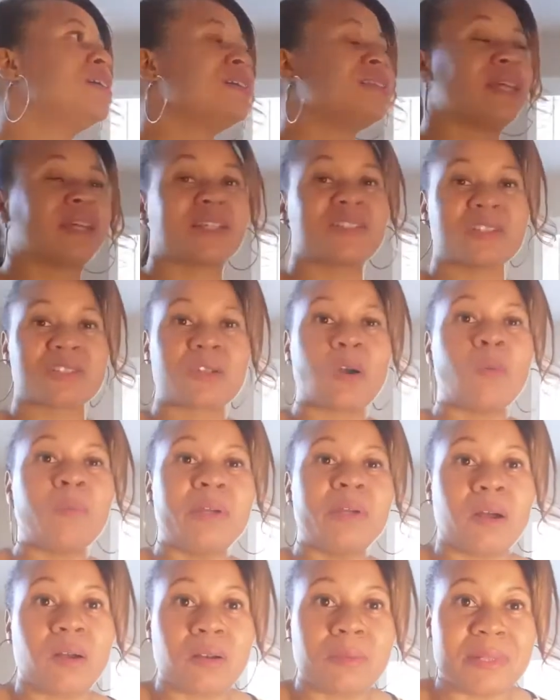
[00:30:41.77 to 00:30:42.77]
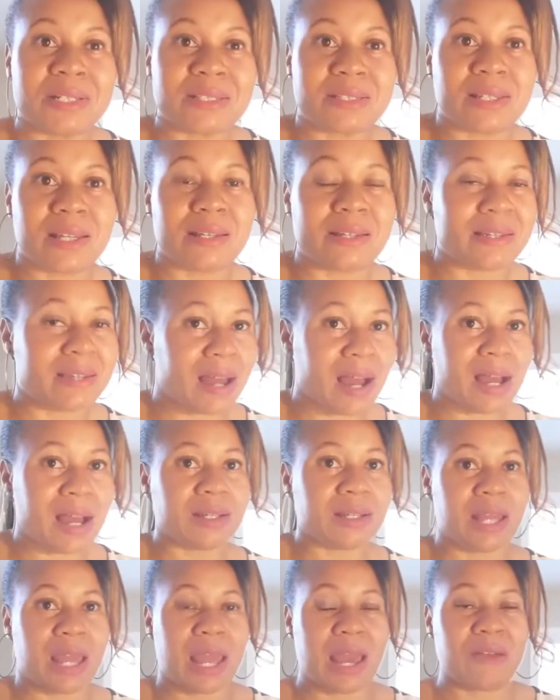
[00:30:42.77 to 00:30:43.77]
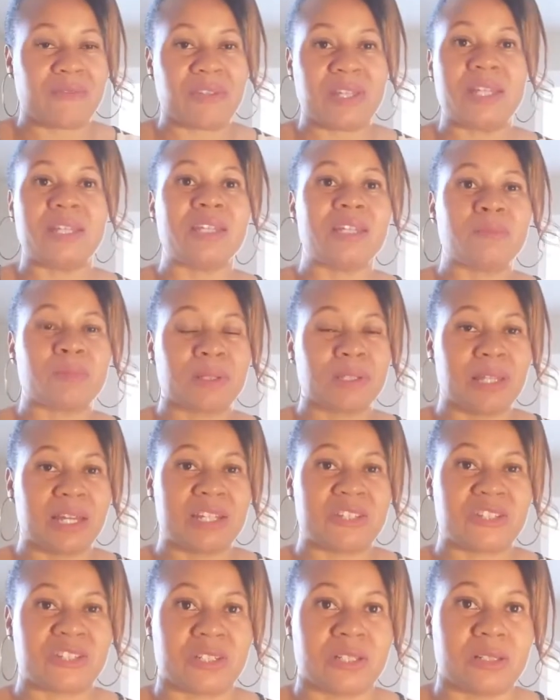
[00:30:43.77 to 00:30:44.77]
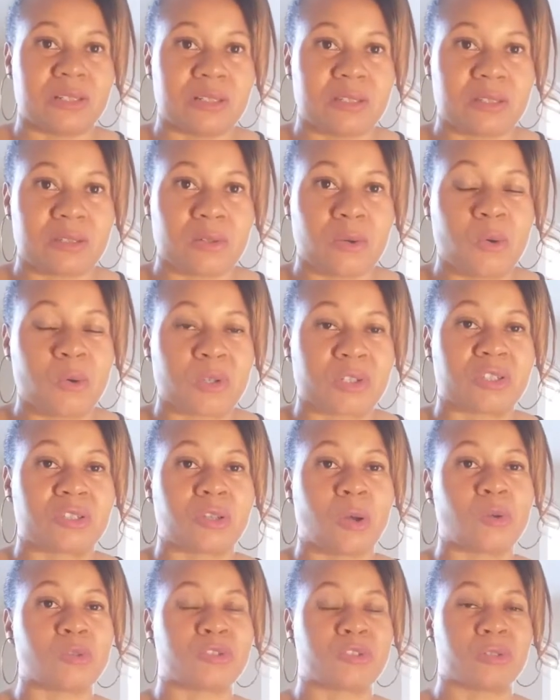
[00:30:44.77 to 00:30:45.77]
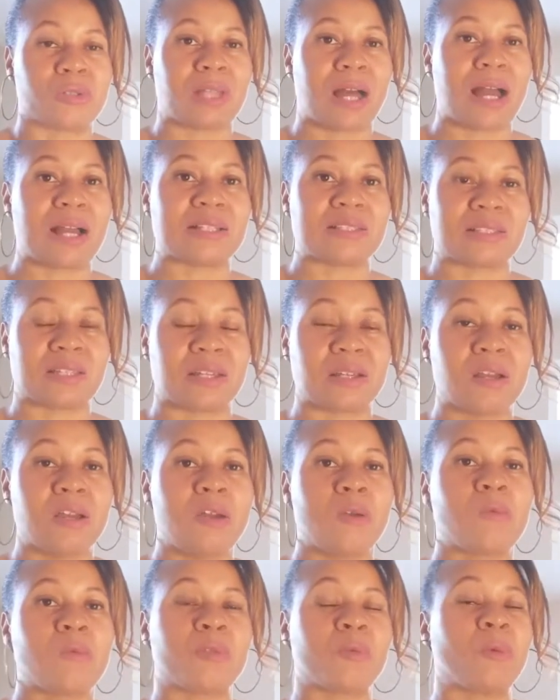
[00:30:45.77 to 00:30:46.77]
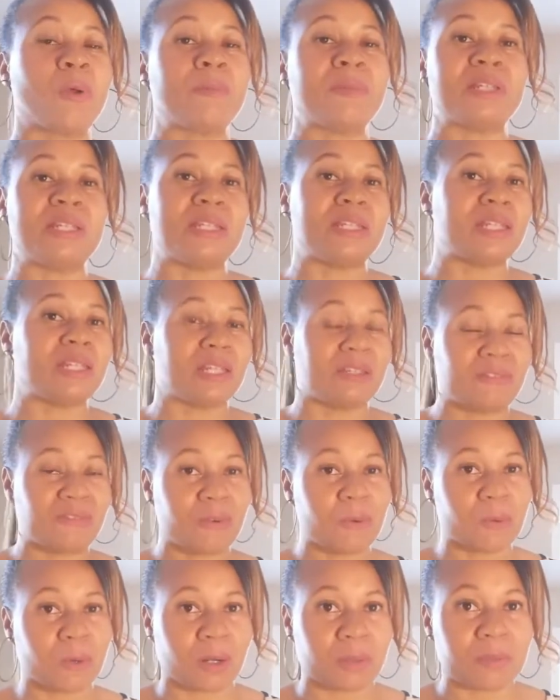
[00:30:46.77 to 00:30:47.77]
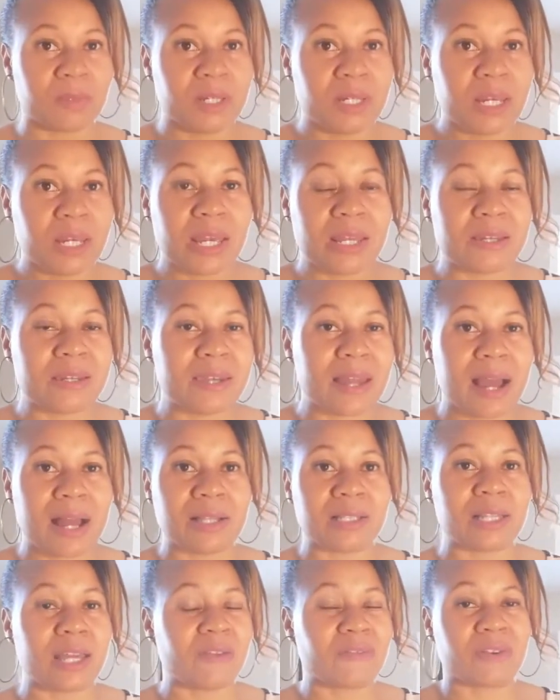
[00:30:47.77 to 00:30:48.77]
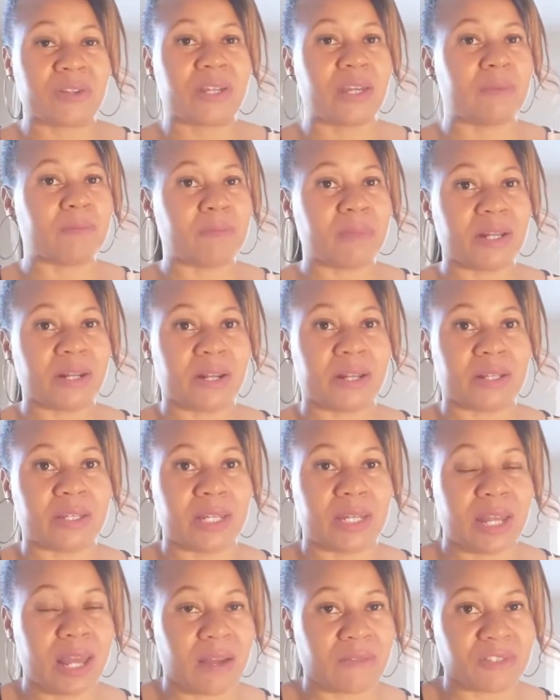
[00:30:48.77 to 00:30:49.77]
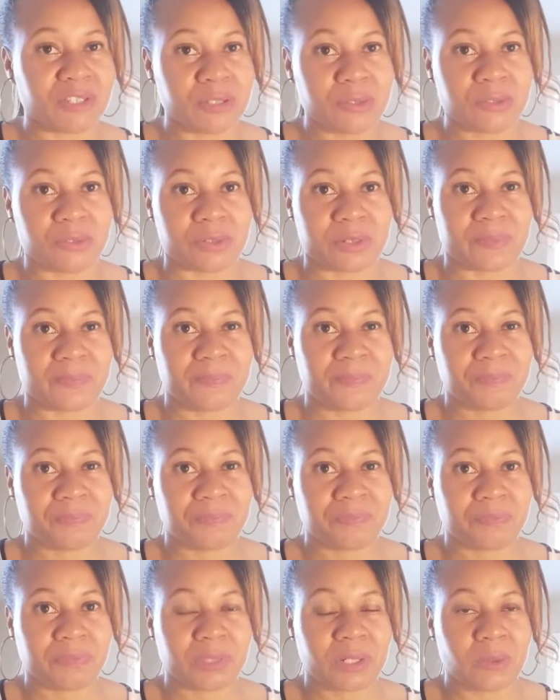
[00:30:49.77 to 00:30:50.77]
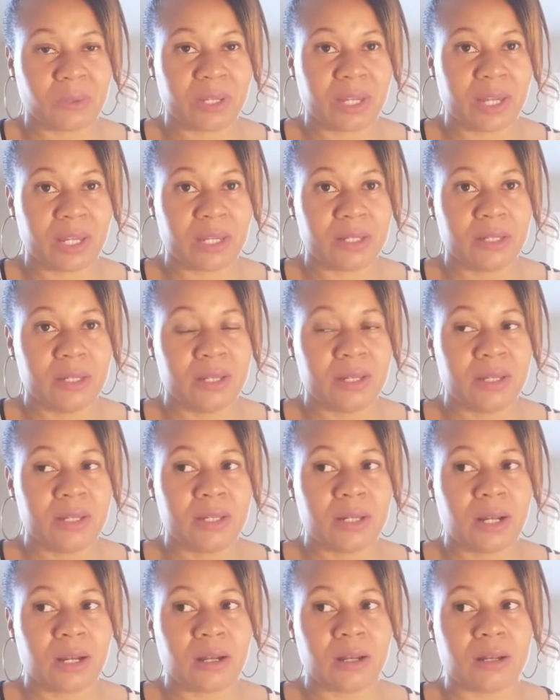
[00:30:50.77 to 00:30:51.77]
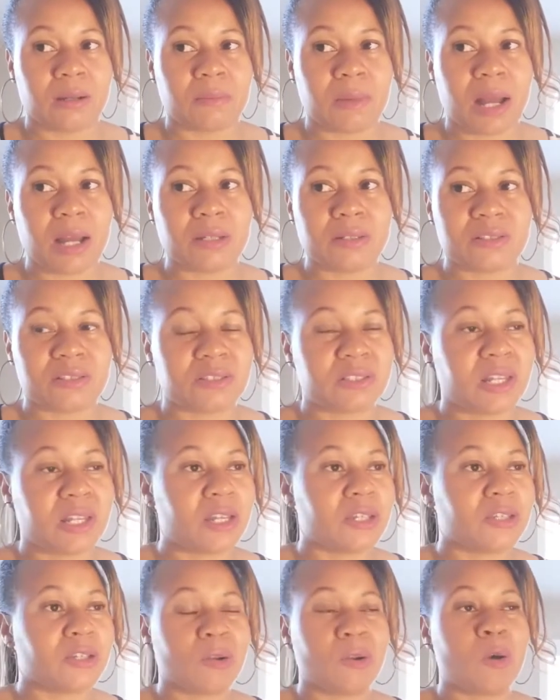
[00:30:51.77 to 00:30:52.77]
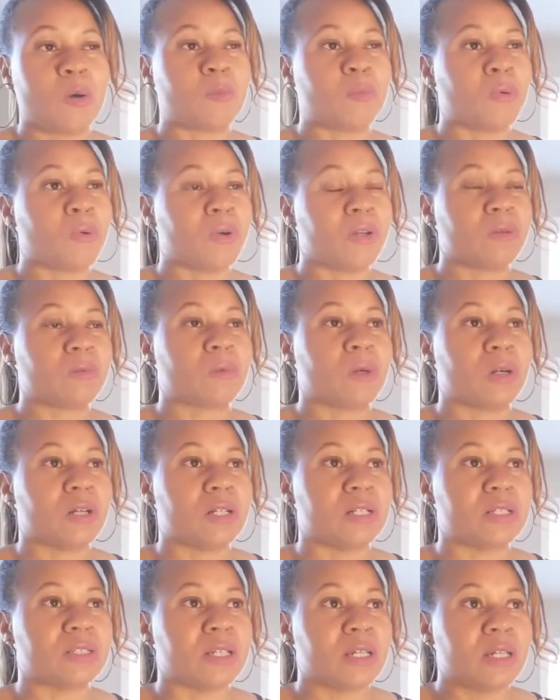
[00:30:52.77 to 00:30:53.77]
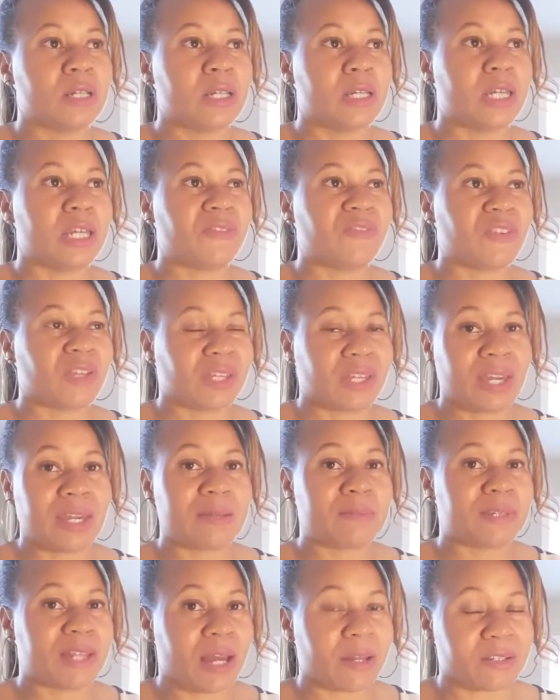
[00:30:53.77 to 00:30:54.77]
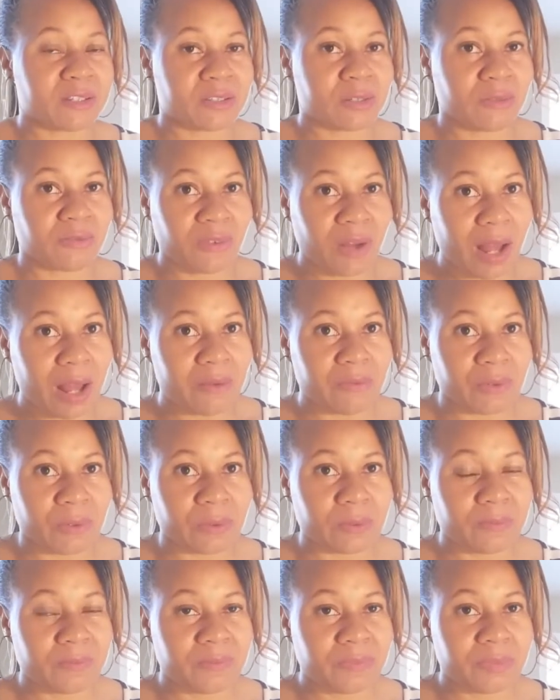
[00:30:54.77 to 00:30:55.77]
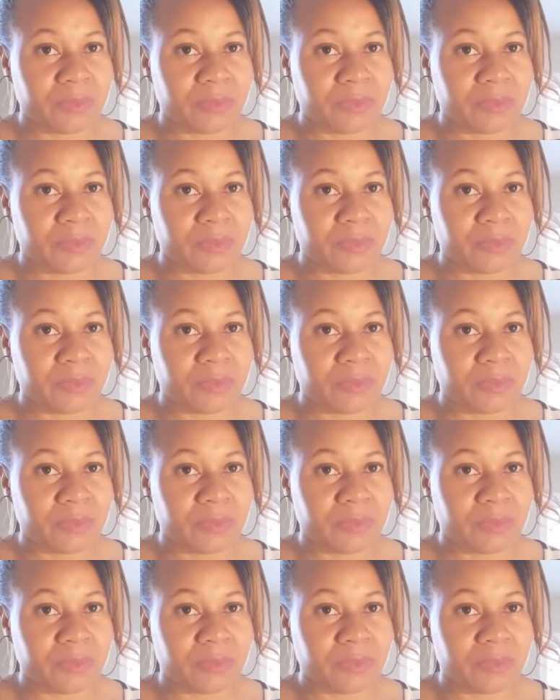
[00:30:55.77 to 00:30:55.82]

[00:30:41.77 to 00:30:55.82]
they can just go be hermits and not have any relations or socializing with women in any form and not ever get married and have children. Okay. Um, I understand your whole point was if it came down to survival,